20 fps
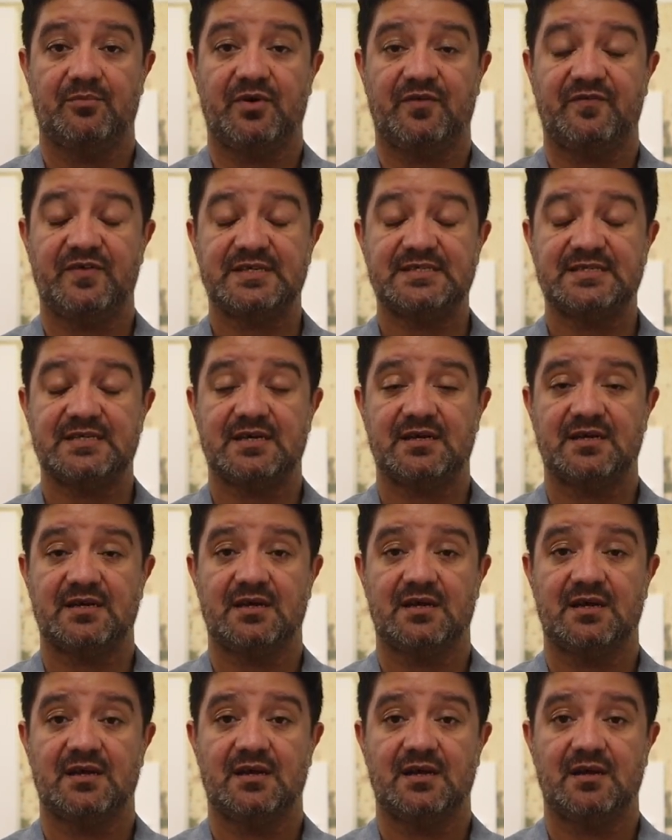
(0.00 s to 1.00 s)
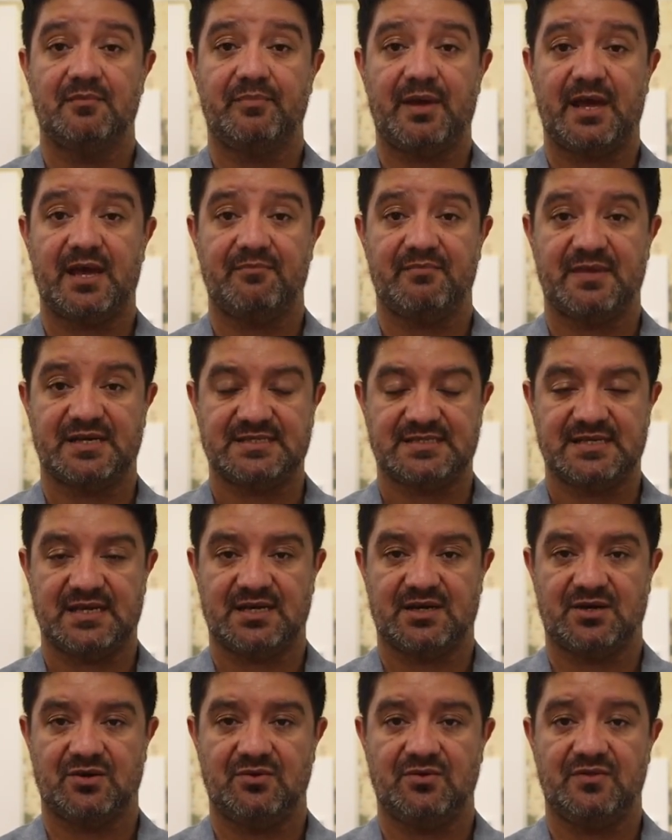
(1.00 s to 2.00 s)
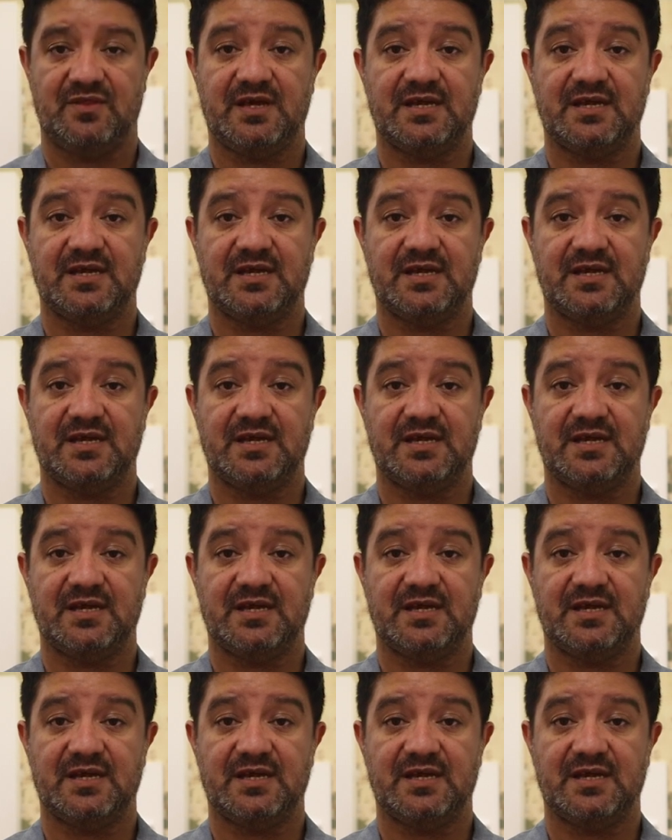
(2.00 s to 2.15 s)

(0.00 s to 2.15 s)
Professor Pam Maseko,